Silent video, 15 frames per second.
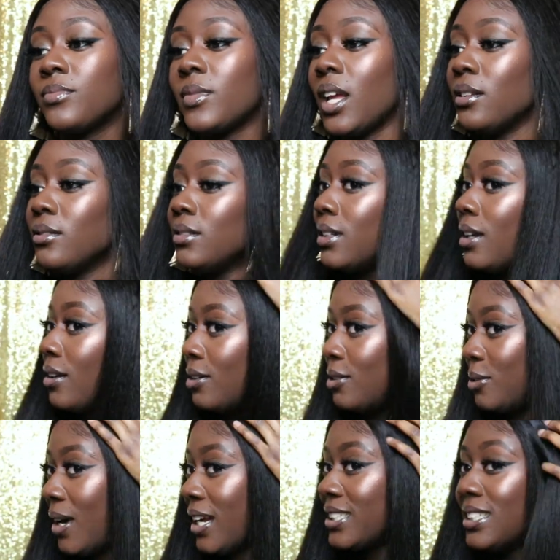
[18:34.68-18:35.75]
I don't
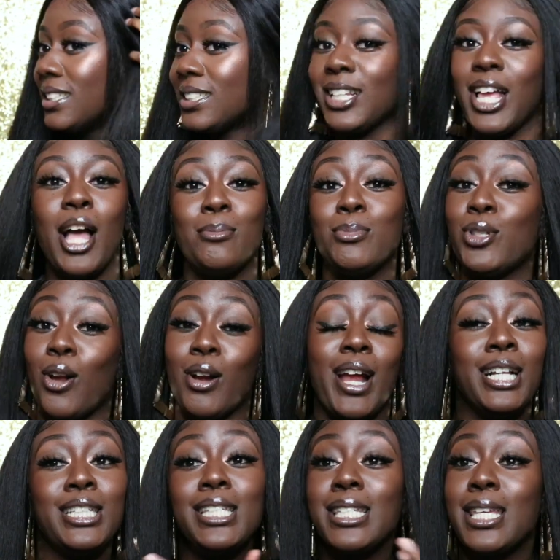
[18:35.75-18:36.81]
know. I'm sorry.
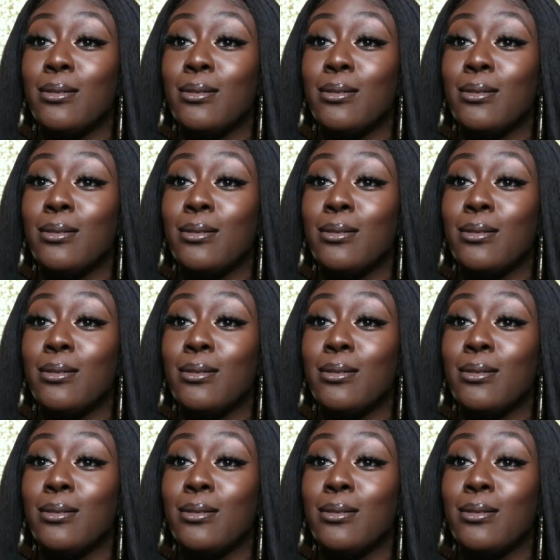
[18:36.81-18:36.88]
I just